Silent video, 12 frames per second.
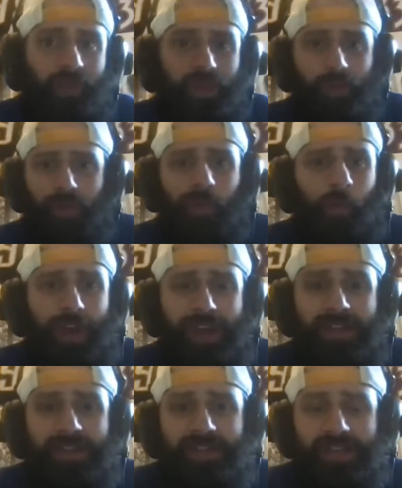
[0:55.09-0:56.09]
with the way
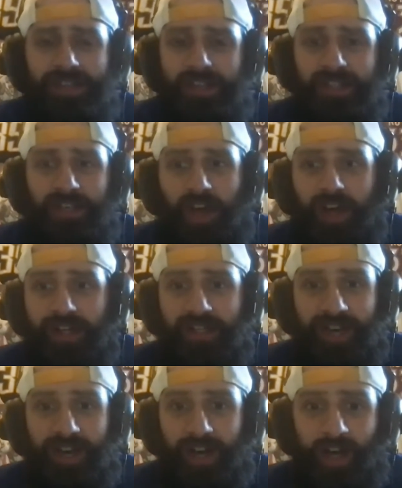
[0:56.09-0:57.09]
this season has gone, to
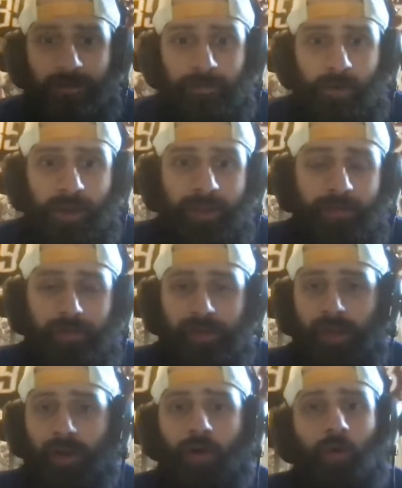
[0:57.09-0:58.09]
start off with,
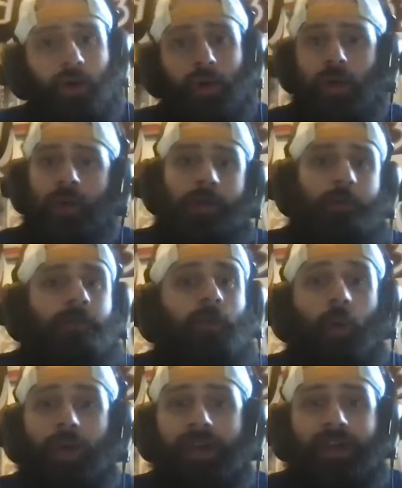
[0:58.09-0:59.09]

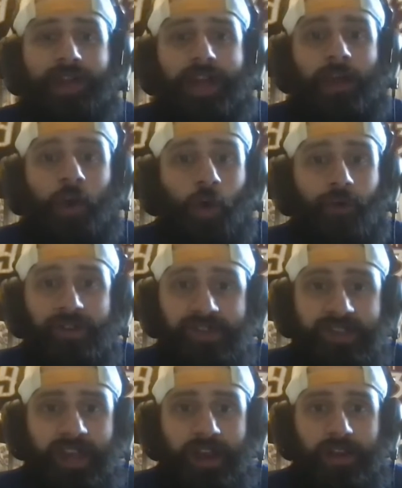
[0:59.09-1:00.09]
going into that COVID
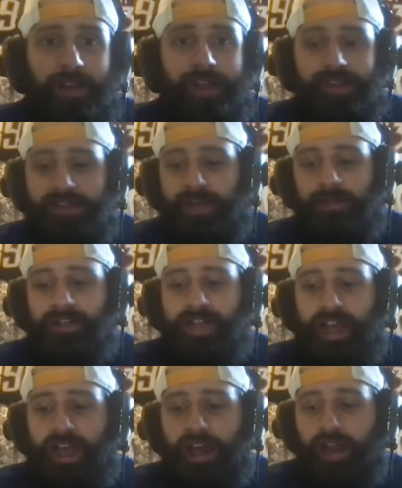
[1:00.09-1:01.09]
scare that the Sabres
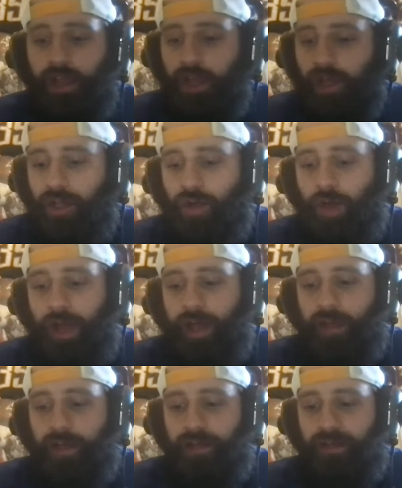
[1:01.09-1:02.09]
had, you
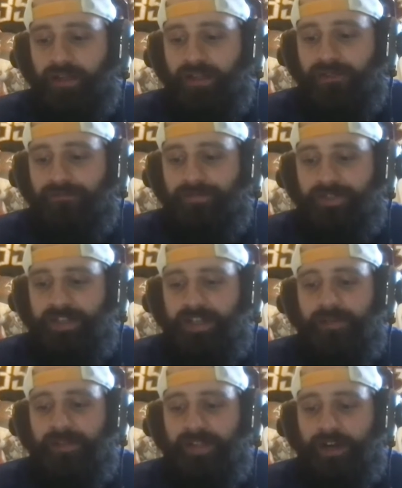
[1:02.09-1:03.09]
had this
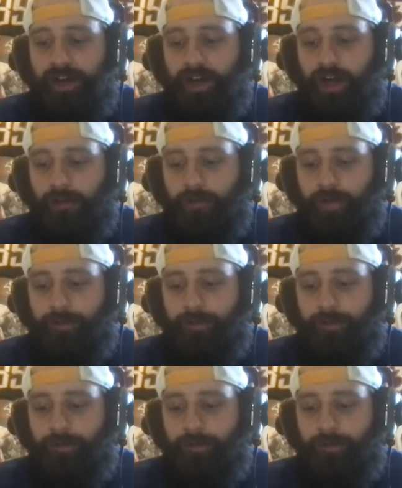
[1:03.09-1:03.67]
team starting off with a